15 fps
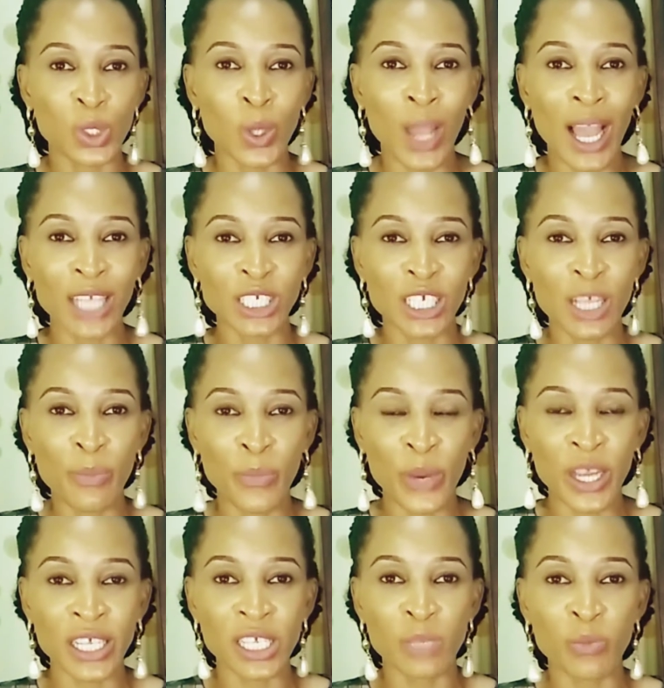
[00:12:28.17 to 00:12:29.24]
So, actually,
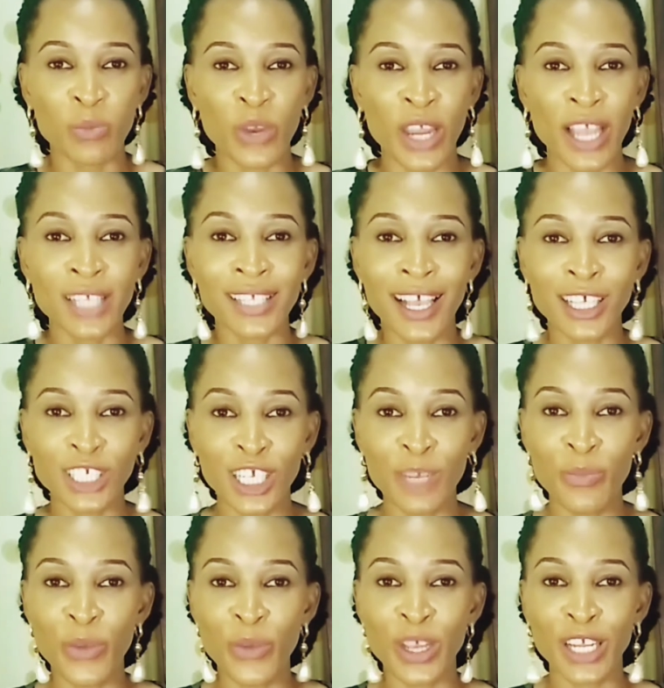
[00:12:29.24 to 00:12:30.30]
praying this prayer is actually
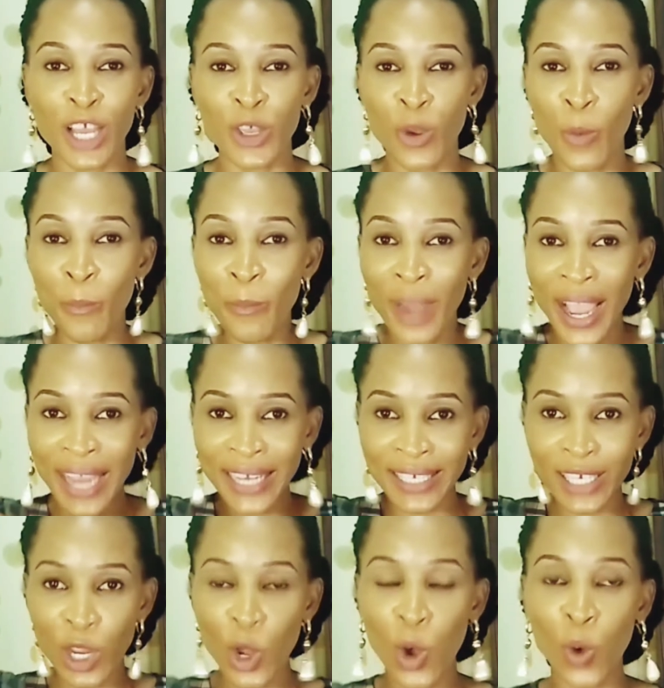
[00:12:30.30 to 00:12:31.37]
praying that your mind
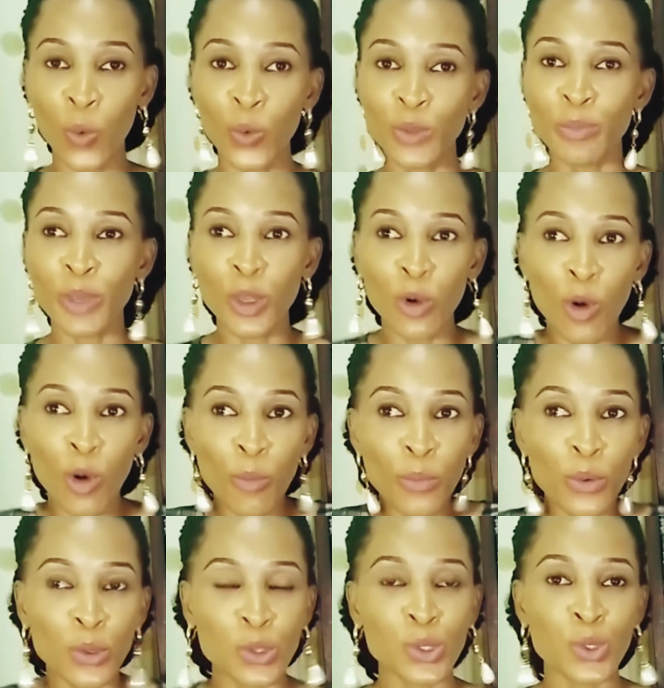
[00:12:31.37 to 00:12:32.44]
would be
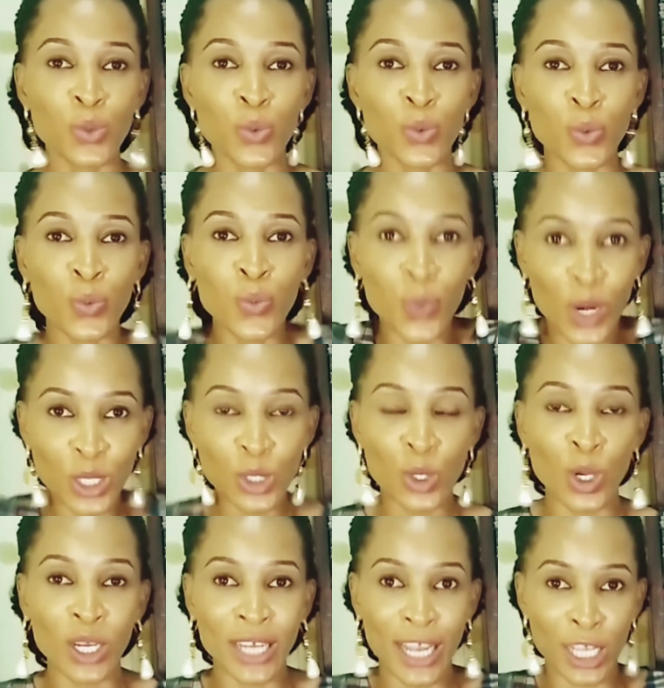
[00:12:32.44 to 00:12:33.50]
open to what
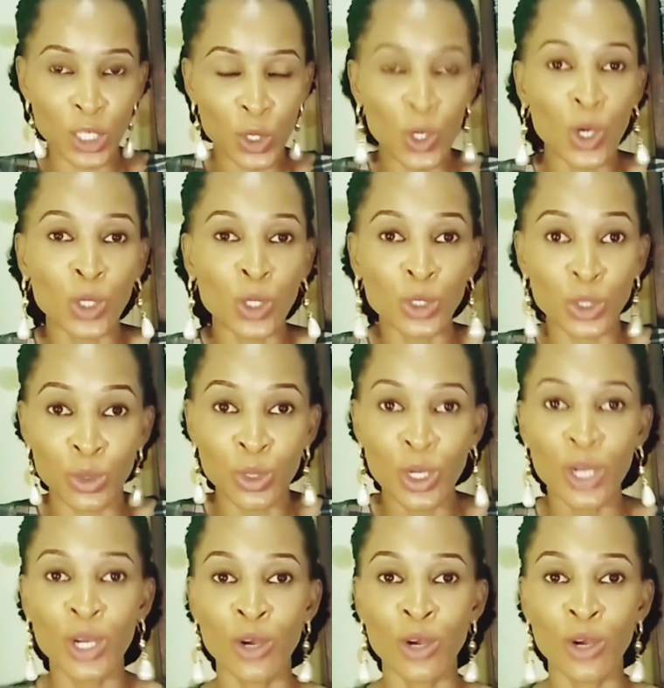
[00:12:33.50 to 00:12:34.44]
God has called you